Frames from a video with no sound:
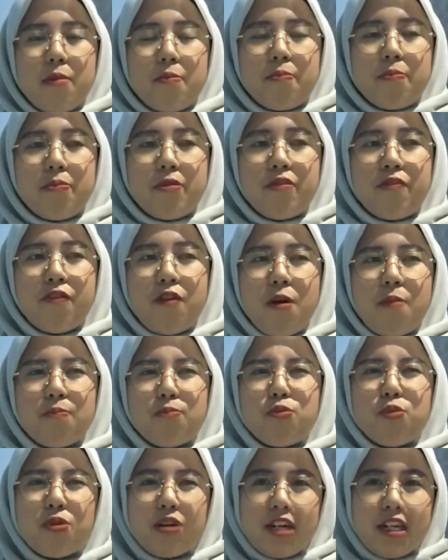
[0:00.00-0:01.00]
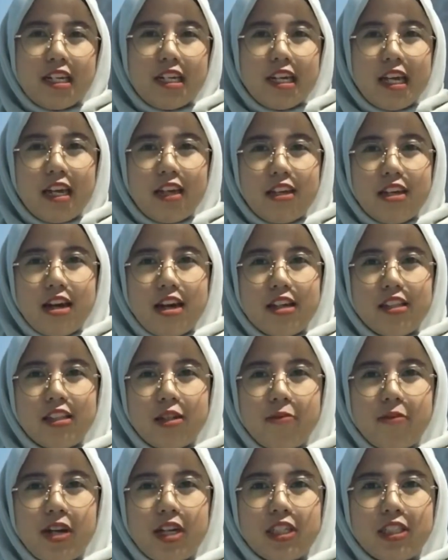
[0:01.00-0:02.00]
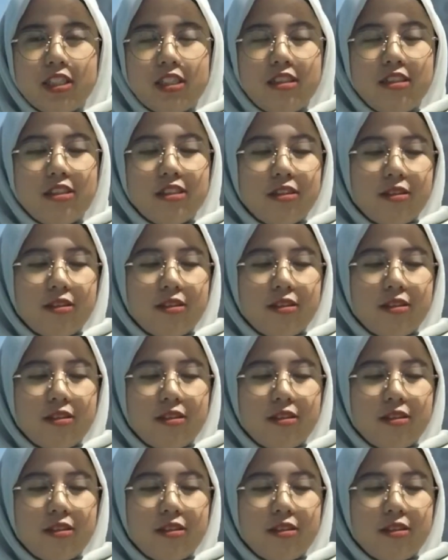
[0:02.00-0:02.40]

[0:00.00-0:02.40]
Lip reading: perform poorly in their examinations.